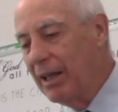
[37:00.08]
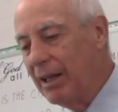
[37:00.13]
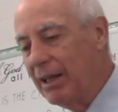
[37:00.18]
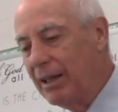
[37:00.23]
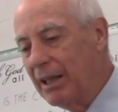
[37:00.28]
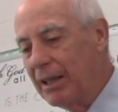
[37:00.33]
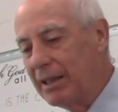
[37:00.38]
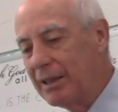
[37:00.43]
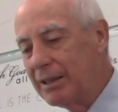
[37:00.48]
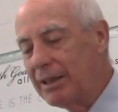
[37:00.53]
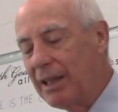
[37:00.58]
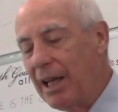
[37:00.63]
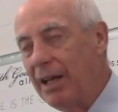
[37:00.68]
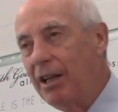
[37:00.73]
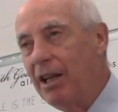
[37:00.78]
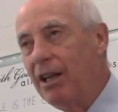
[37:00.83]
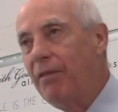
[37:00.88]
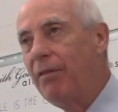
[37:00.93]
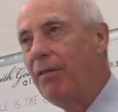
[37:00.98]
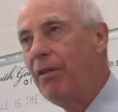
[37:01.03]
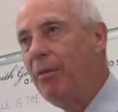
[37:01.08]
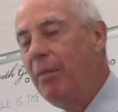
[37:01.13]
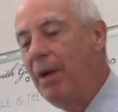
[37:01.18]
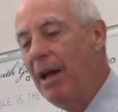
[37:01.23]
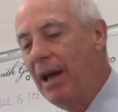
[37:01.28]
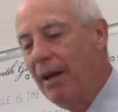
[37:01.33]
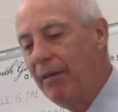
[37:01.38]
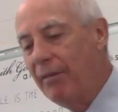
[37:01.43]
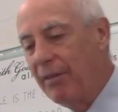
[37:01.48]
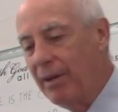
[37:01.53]
descended from
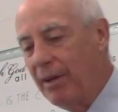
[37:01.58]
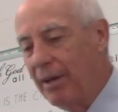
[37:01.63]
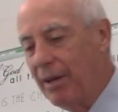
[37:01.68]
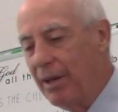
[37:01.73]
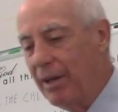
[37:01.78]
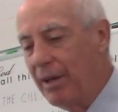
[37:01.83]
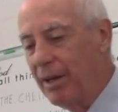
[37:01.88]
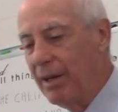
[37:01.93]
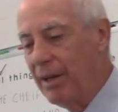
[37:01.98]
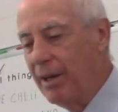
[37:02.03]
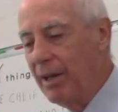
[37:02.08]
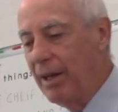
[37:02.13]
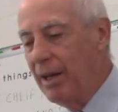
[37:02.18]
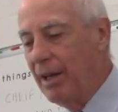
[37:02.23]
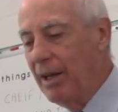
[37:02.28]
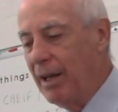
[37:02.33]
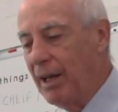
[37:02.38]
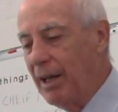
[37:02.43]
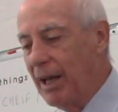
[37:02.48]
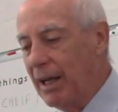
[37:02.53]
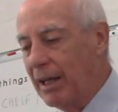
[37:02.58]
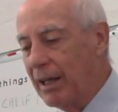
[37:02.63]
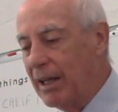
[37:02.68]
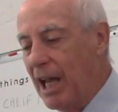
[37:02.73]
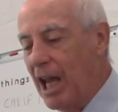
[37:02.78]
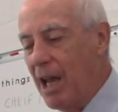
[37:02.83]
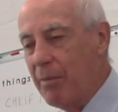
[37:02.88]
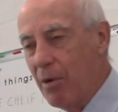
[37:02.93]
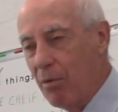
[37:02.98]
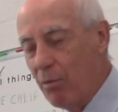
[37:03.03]
heaven and
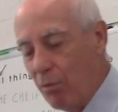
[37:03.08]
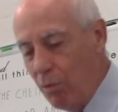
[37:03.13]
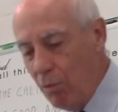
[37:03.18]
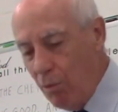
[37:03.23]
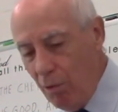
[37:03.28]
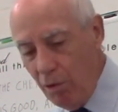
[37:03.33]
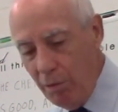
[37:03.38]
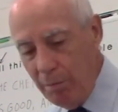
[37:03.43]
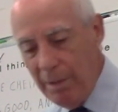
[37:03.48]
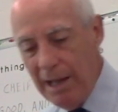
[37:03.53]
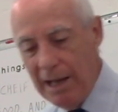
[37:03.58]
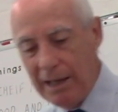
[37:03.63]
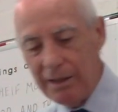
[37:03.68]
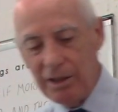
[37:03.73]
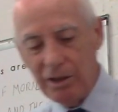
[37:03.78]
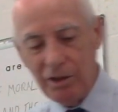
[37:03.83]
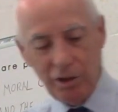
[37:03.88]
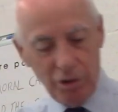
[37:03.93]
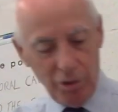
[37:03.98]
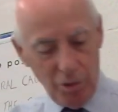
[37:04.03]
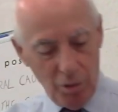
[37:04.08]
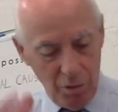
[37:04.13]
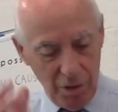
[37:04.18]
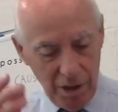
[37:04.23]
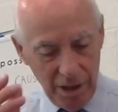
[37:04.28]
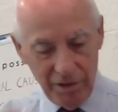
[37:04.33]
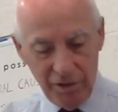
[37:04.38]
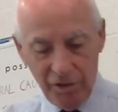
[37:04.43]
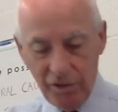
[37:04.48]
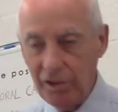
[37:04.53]
came and rolled back the stone
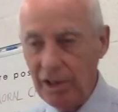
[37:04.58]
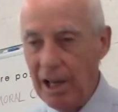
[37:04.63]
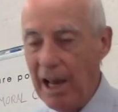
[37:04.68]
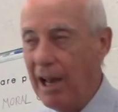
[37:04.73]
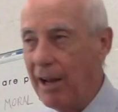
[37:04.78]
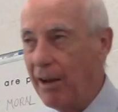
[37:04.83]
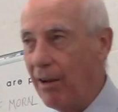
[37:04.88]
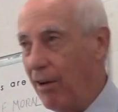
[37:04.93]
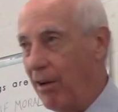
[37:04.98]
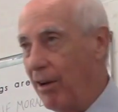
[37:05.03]
and sat on